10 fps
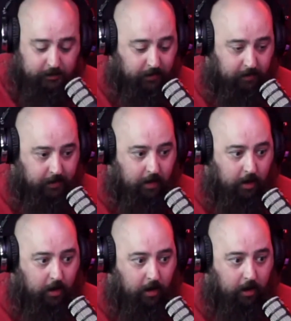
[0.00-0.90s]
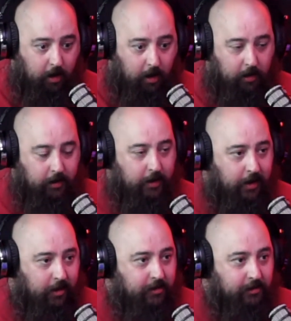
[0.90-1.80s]
but I'm like, I
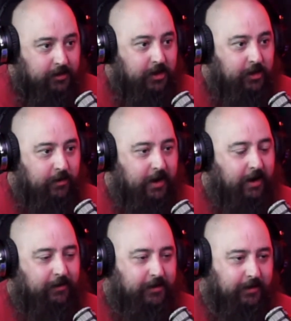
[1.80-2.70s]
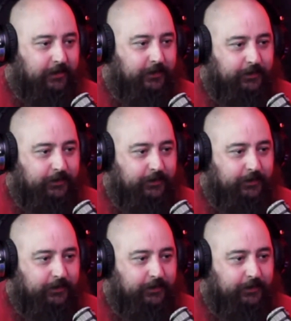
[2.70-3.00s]
don't know what to do now. So